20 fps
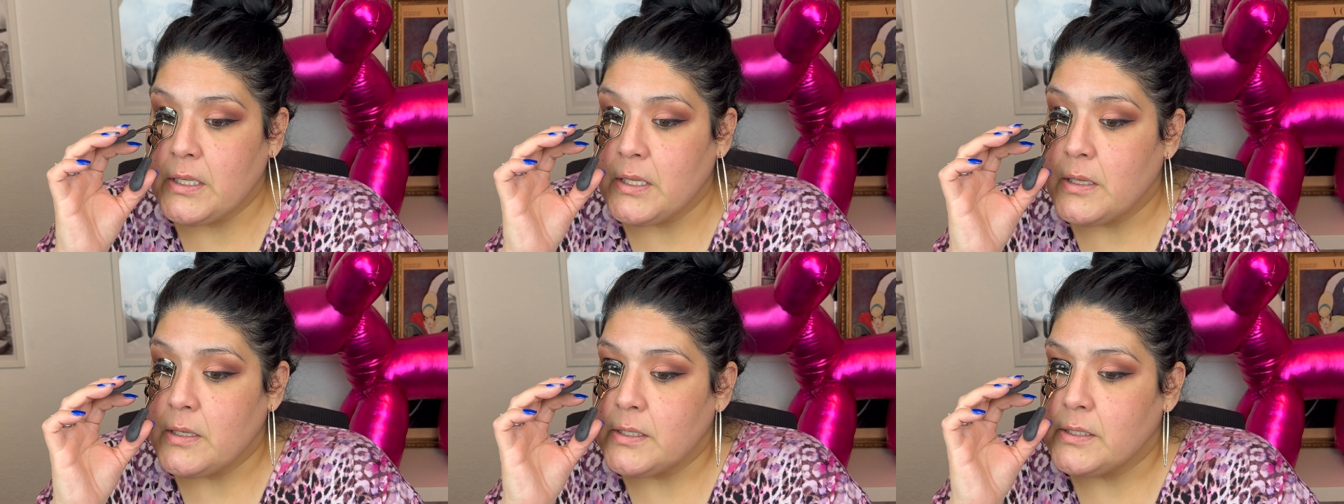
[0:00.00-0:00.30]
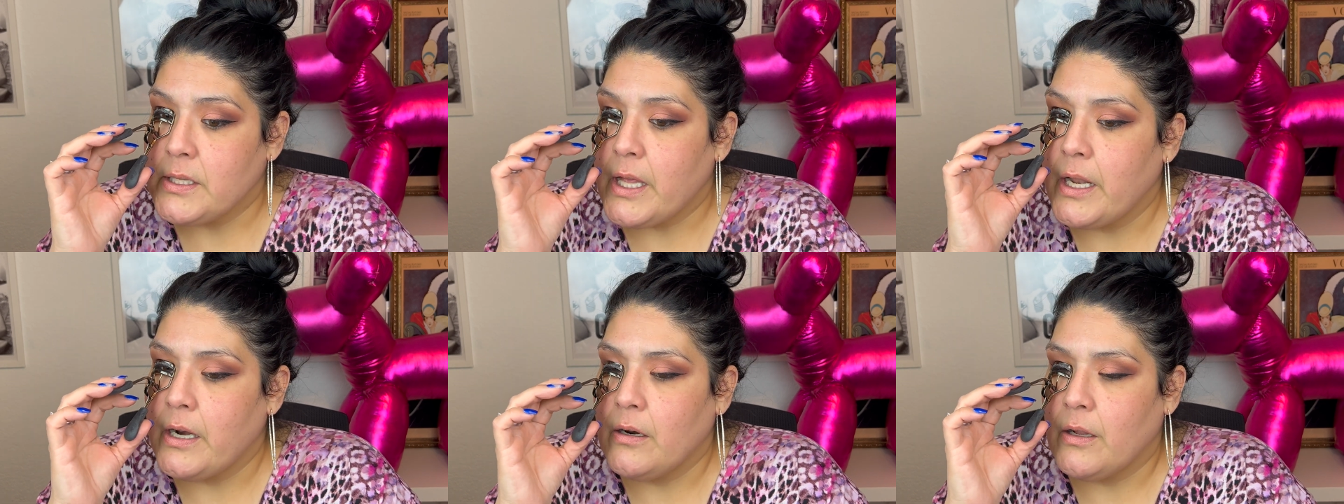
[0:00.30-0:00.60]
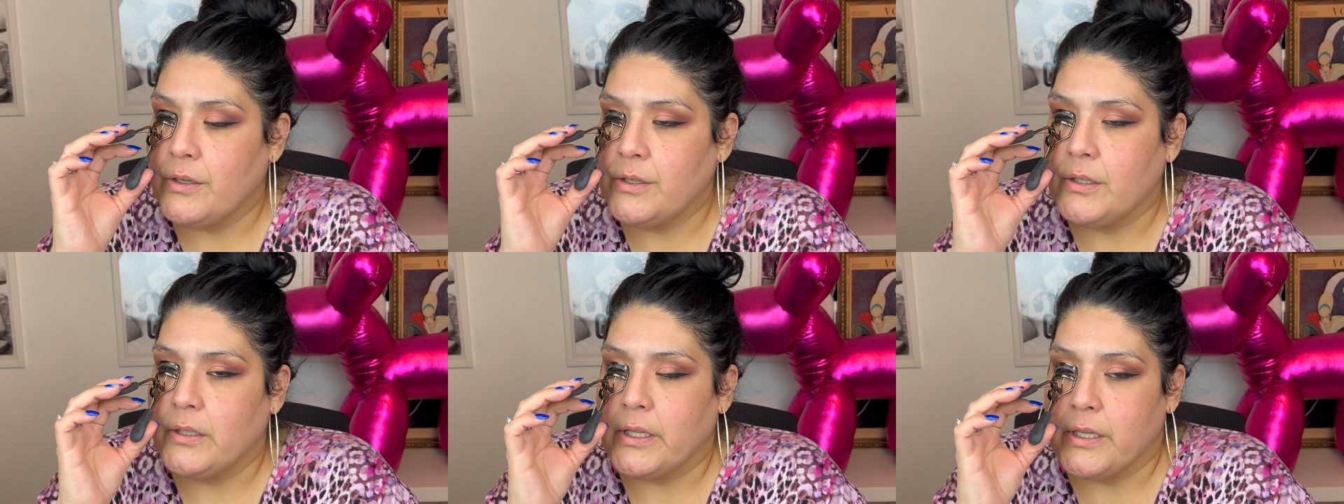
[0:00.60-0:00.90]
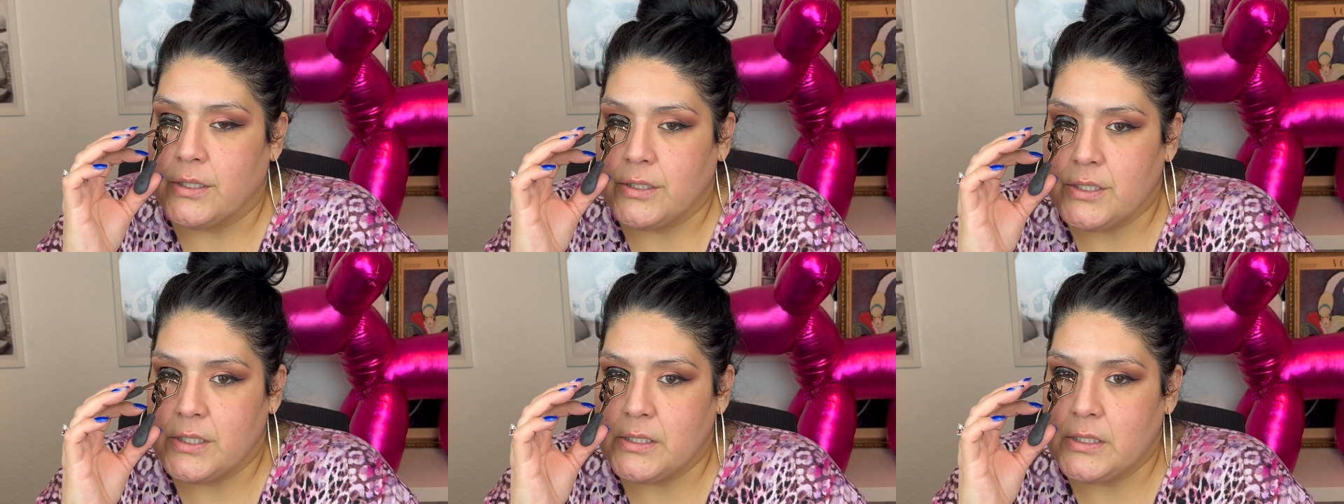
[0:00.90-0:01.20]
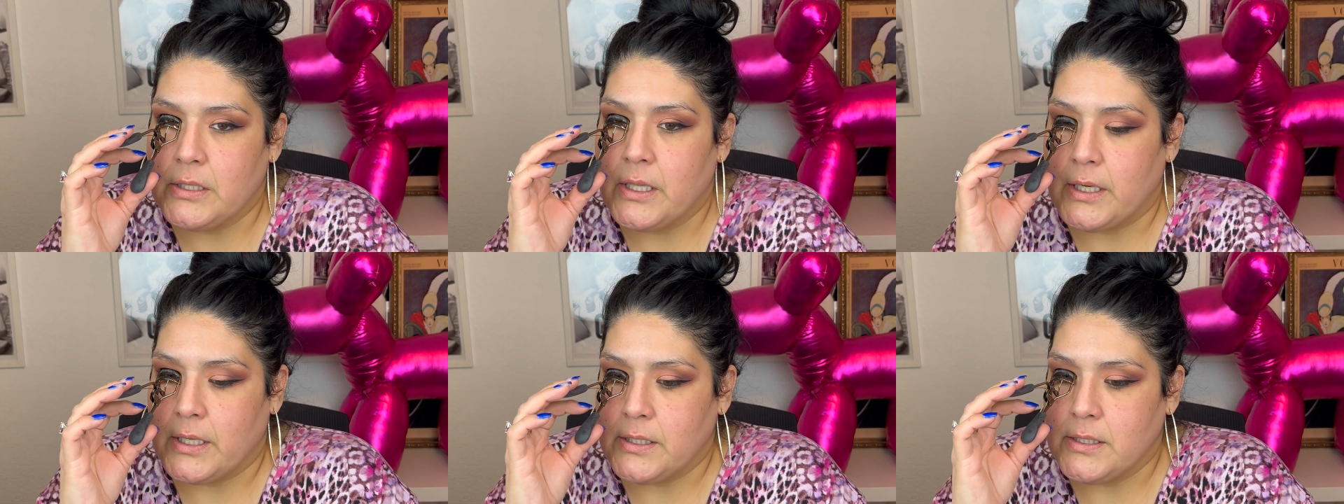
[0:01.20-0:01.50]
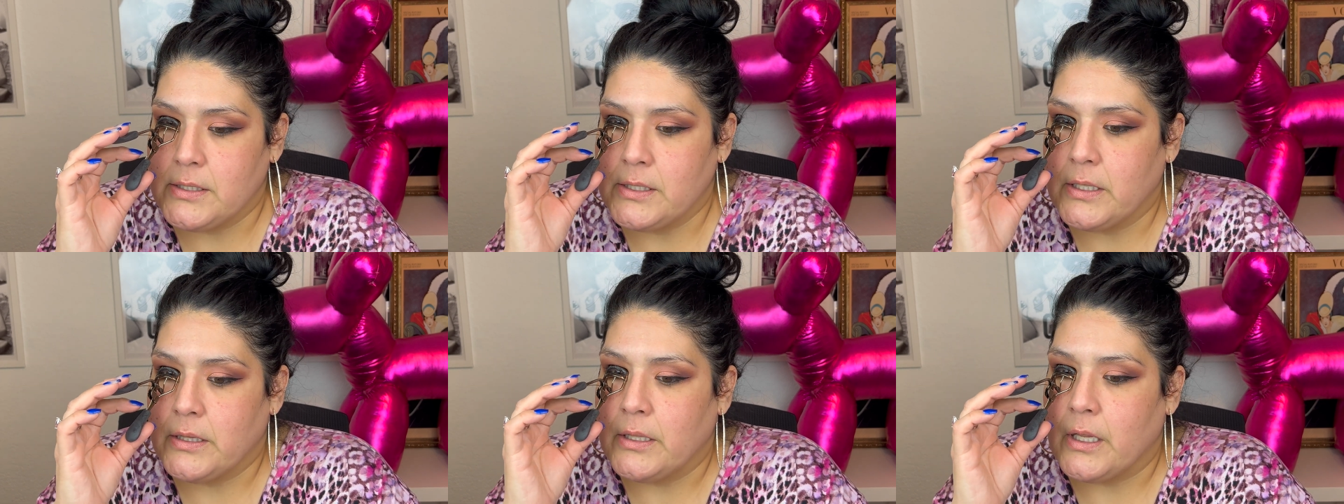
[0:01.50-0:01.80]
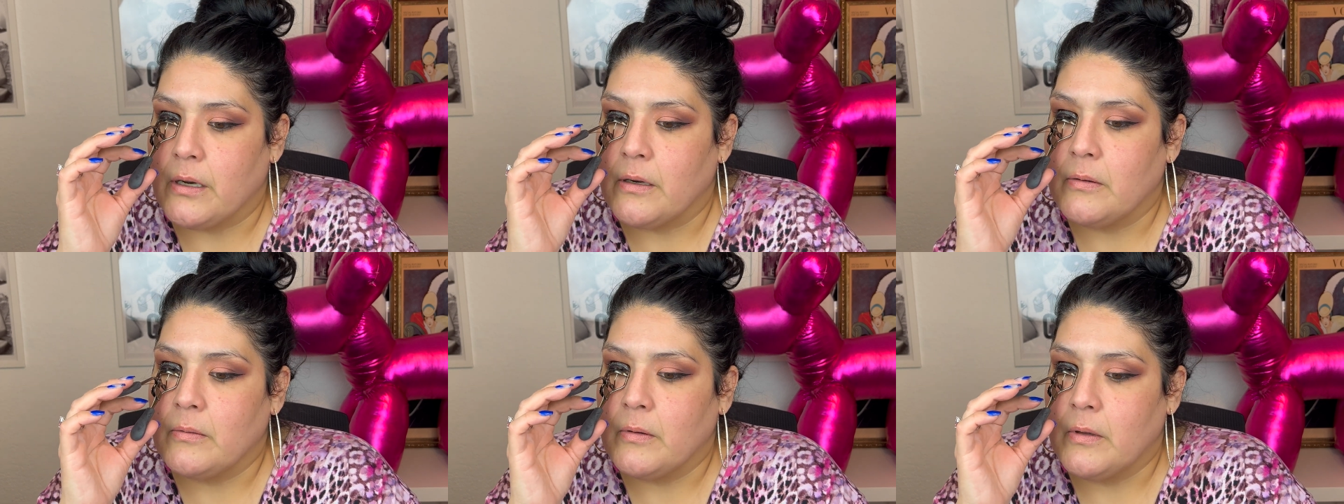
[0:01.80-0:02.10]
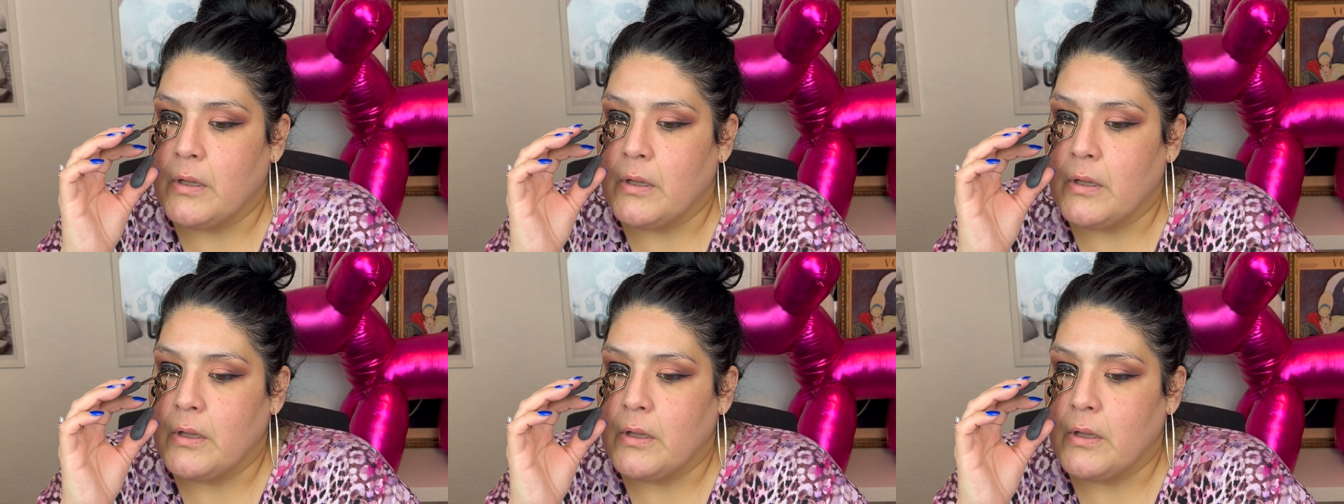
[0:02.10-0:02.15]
set it on your lid, just let it sit there.